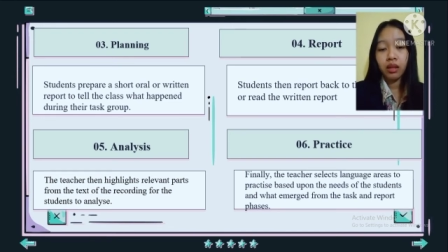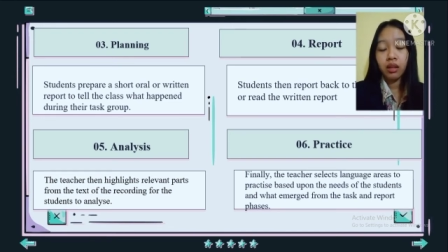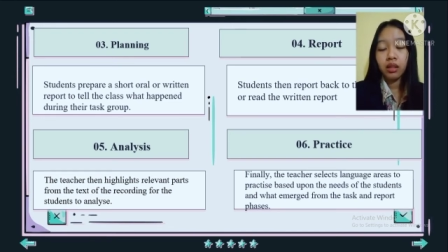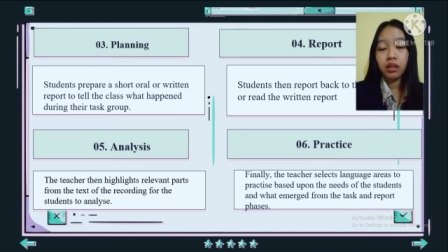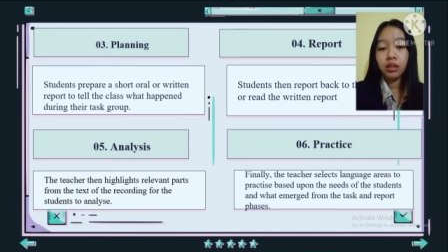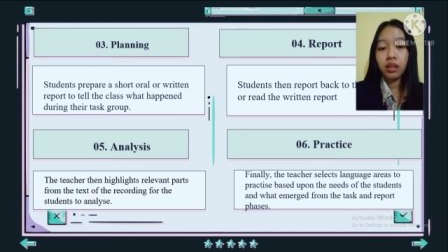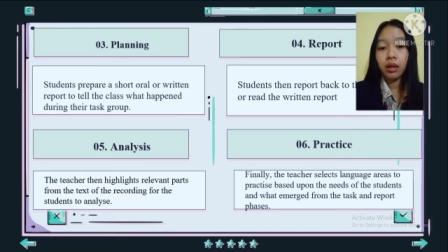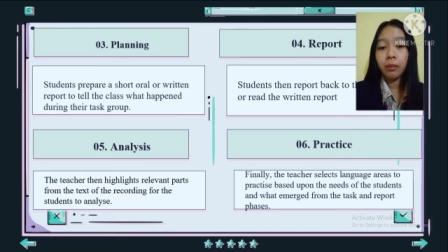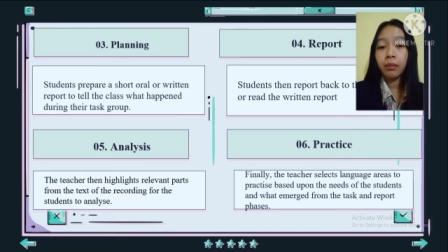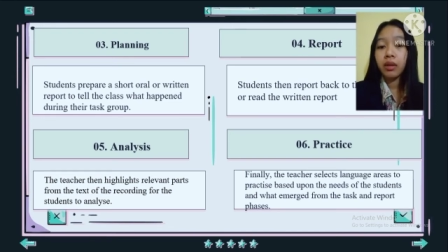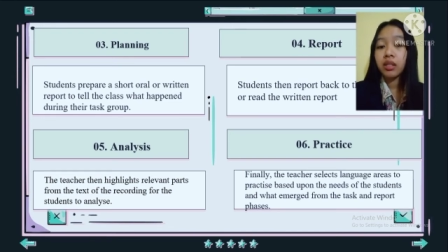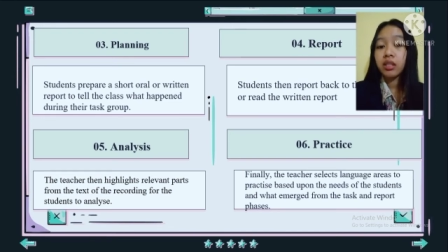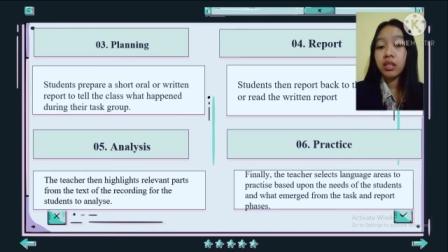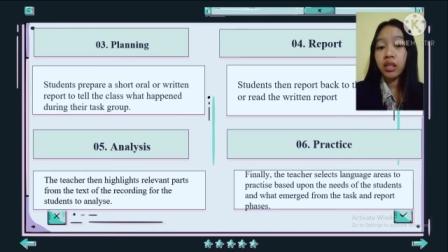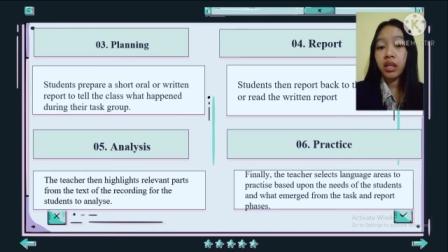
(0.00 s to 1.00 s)
Number
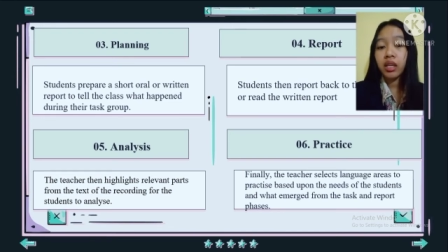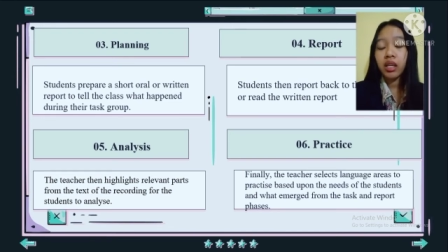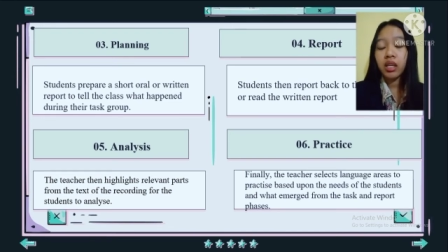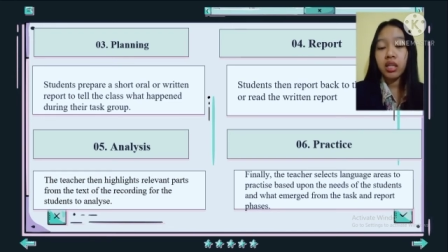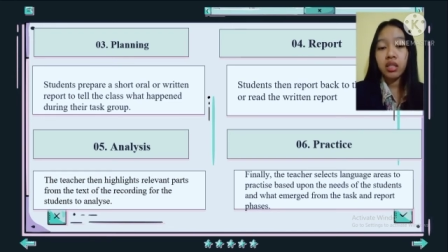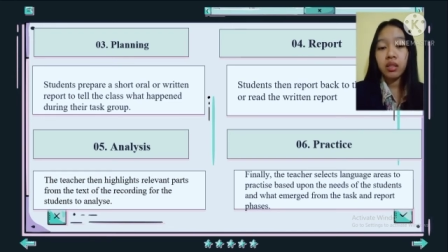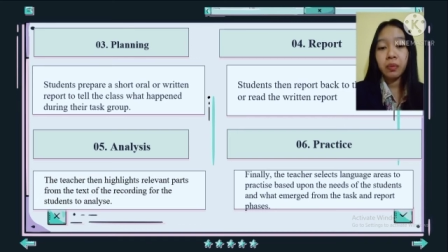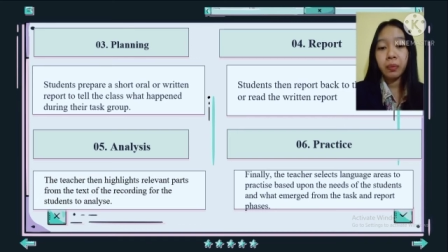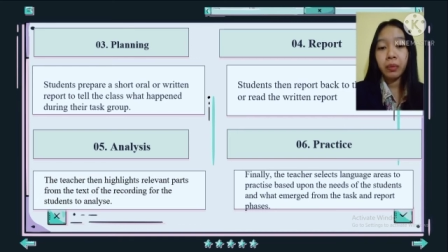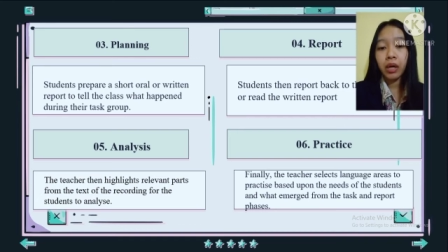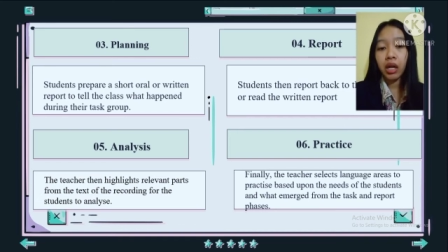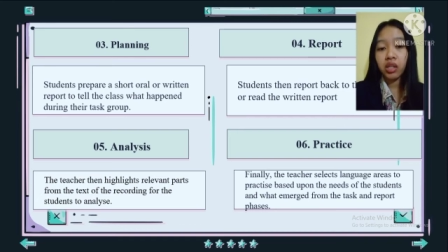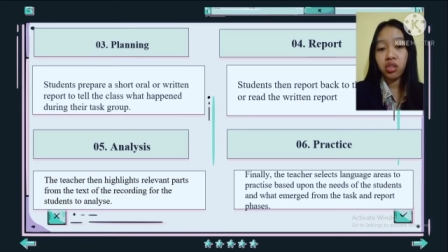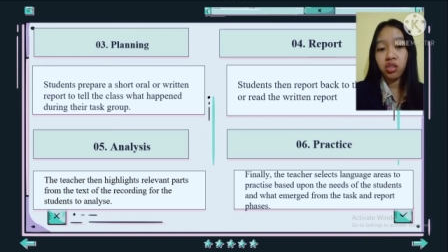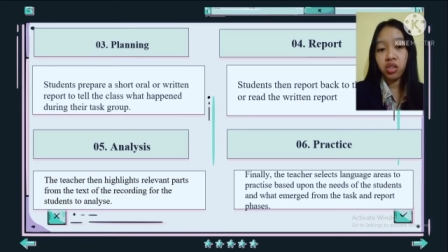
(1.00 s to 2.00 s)
6 is
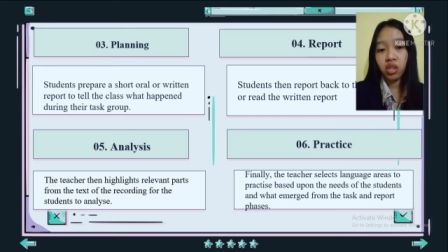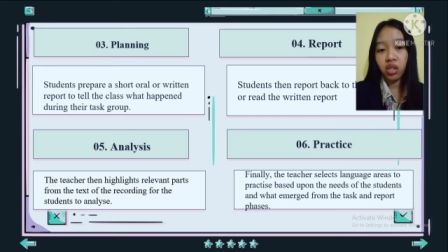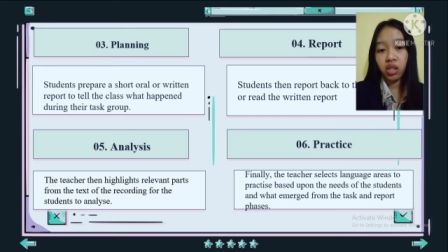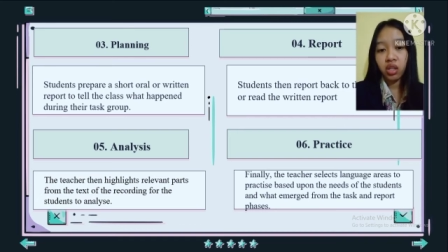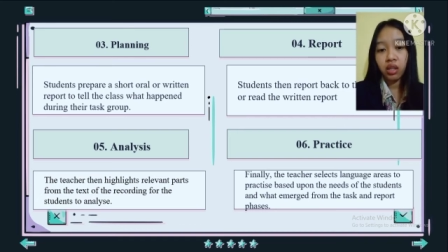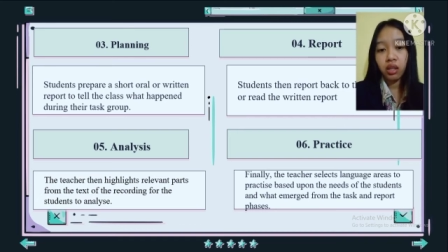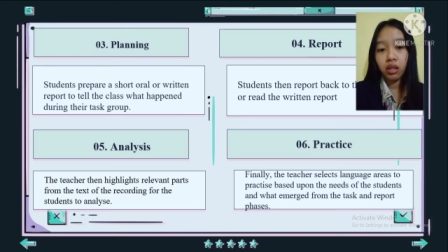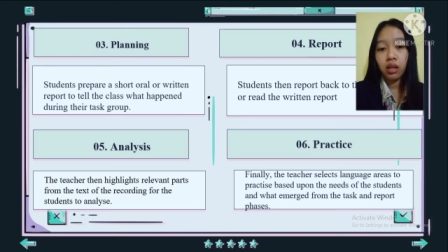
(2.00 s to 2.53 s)
practice.